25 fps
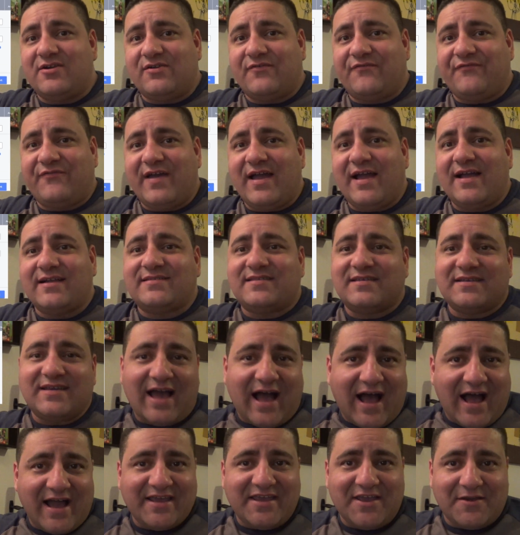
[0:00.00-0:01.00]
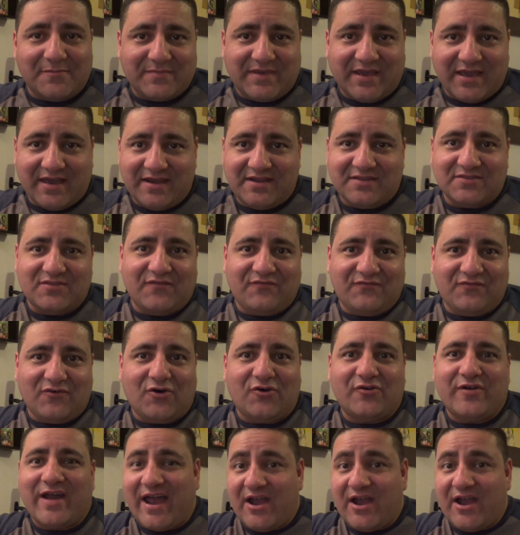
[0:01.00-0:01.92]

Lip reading: of fact, I am getting the phone.